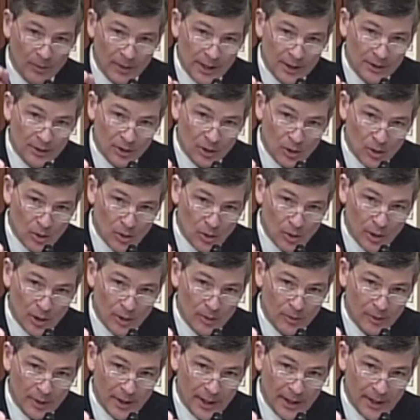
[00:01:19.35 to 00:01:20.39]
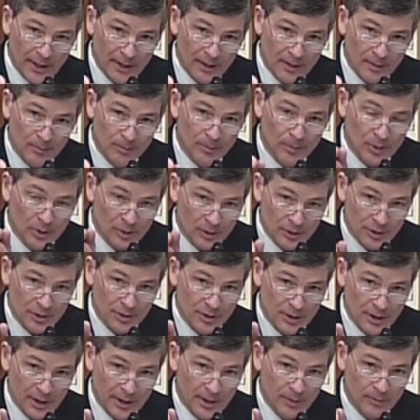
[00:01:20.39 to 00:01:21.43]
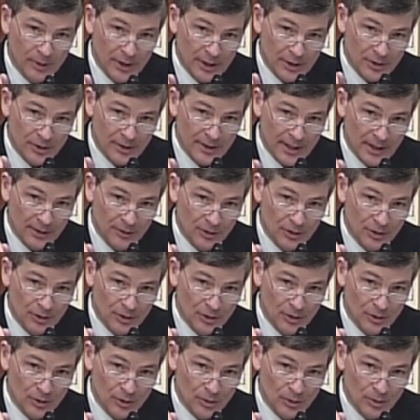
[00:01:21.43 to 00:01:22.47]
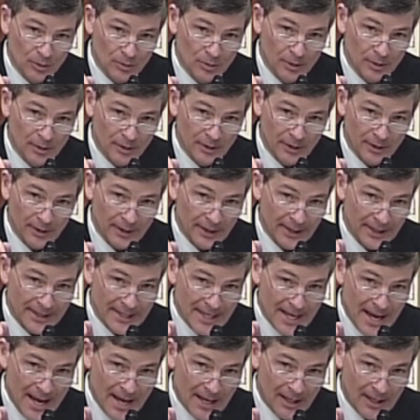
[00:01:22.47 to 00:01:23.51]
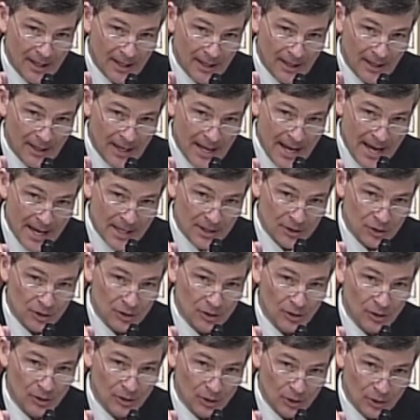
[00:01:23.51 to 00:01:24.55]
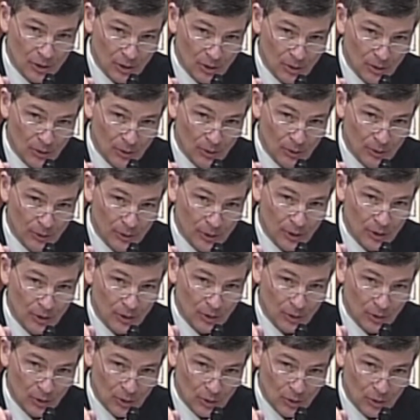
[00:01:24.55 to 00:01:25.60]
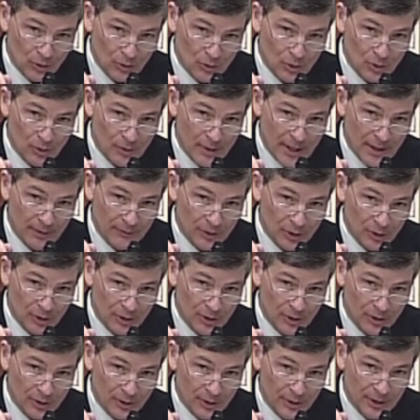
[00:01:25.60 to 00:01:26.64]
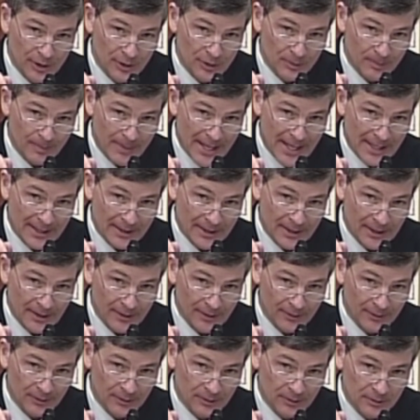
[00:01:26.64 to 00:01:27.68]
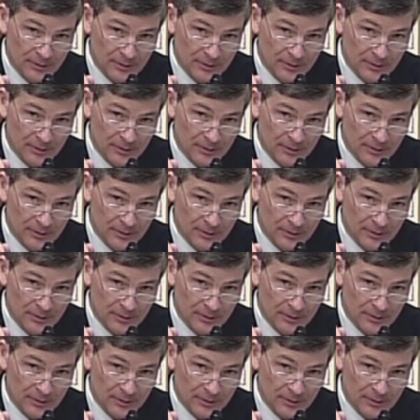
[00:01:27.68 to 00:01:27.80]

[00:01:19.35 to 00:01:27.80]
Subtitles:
Director Cordray personally reached out to you and asked or told you to have your attorneys back down.